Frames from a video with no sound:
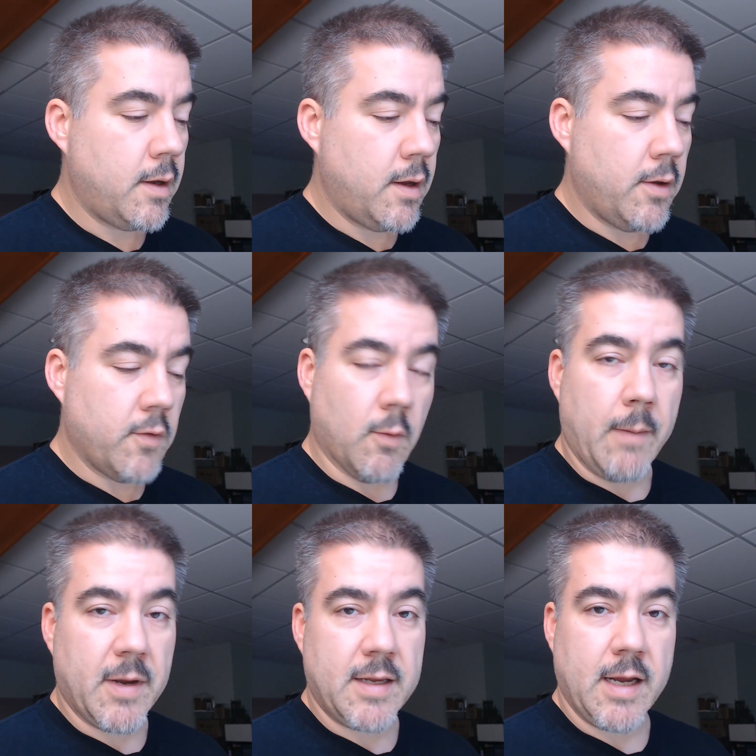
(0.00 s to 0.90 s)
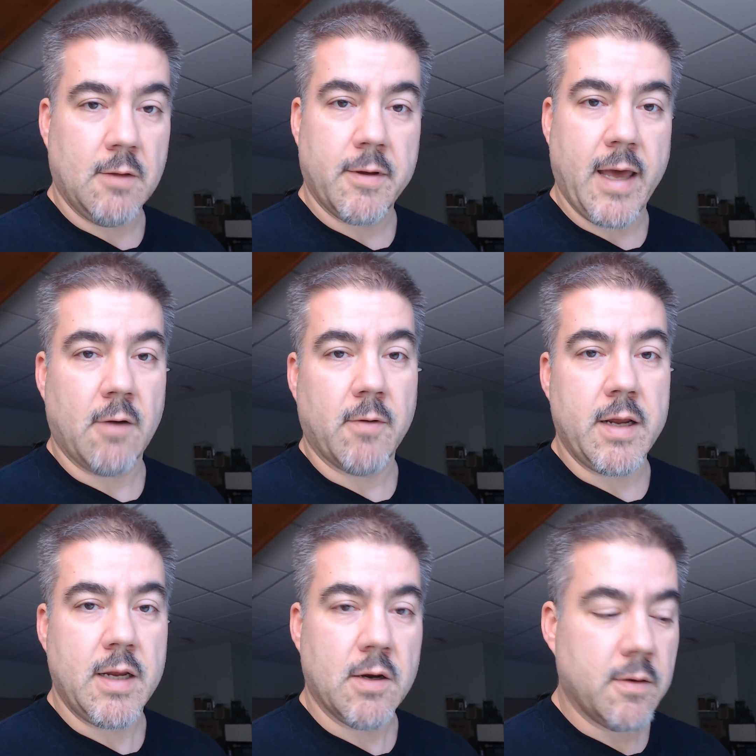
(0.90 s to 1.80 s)
So I'm going to take a look at it
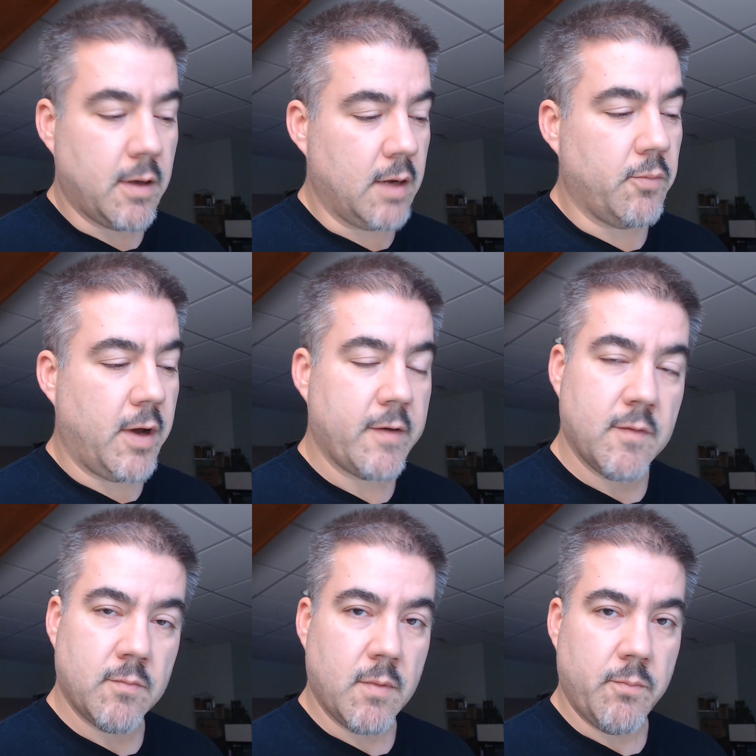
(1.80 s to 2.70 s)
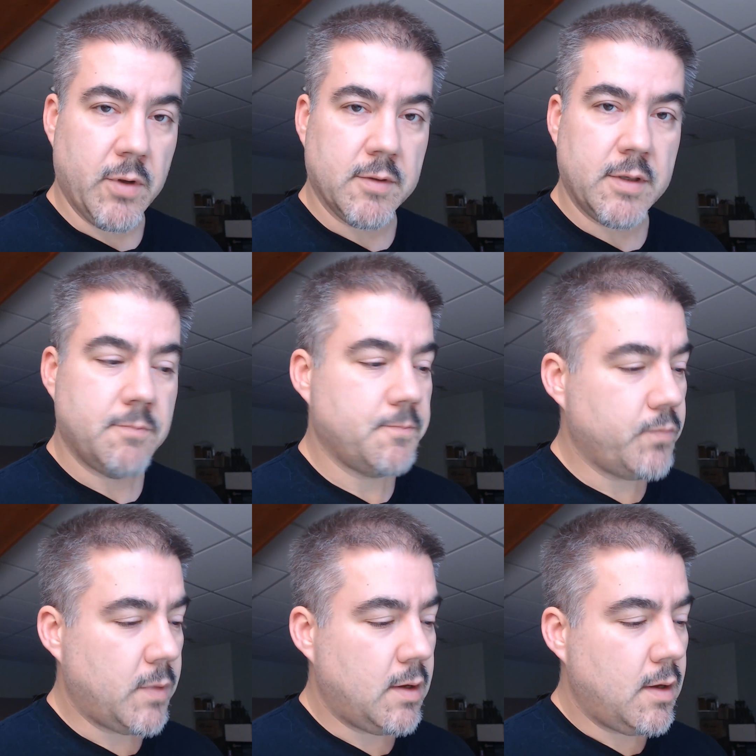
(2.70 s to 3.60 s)
right here, unbox it, build it,
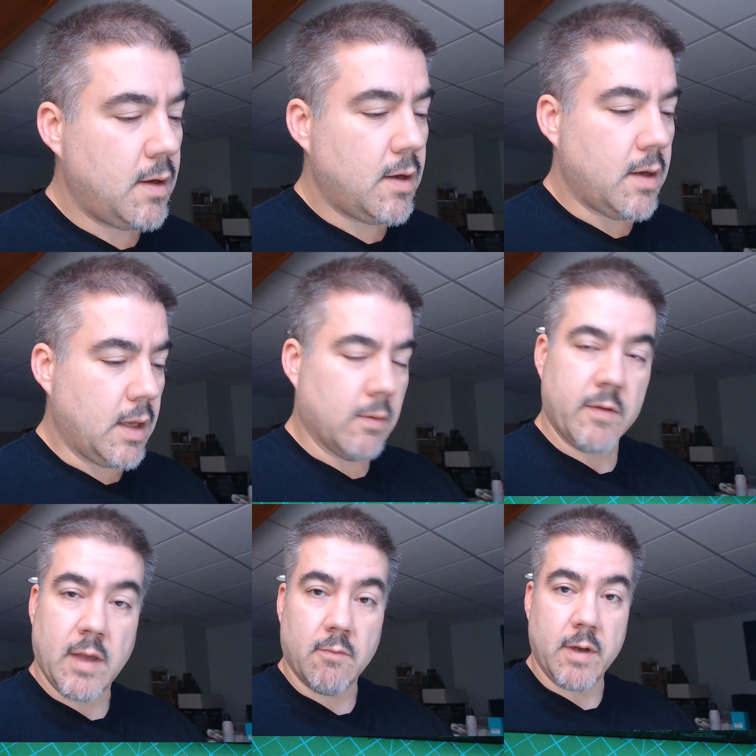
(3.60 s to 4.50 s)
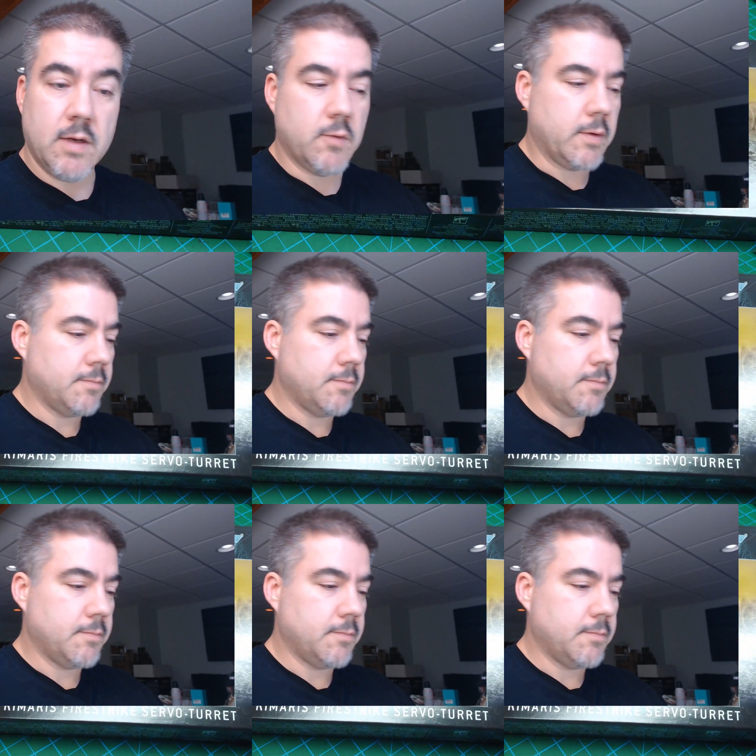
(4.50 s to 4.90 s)
and let's get right into it.